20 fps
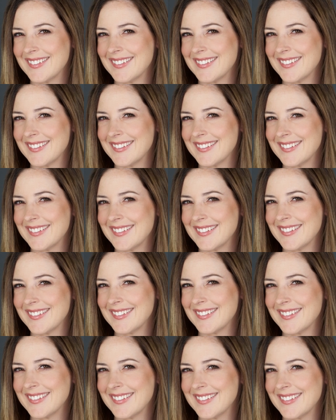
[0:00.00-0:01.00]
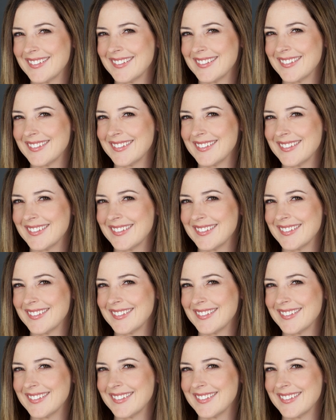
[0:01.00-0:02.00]

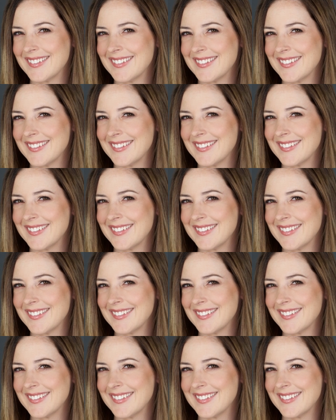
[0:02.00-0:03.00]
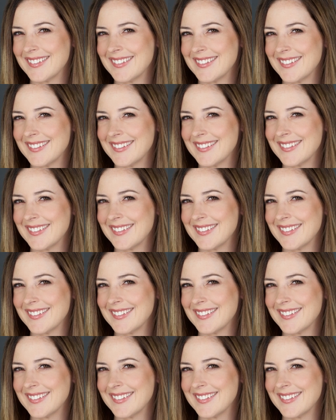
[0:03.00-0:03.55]
(silent)